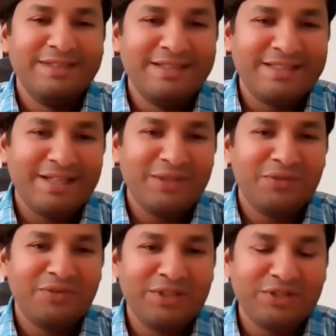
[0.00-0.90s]
this
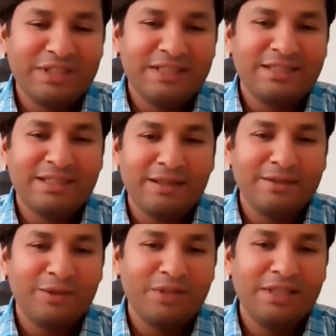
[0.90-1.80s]
kind of retreats
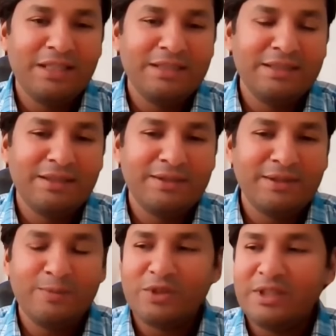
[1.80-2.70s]
and holidays and
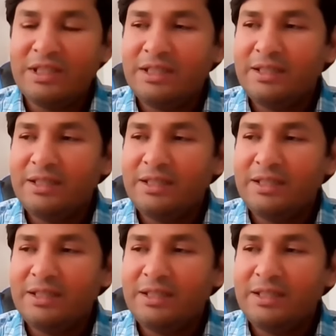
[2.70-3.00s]
trips,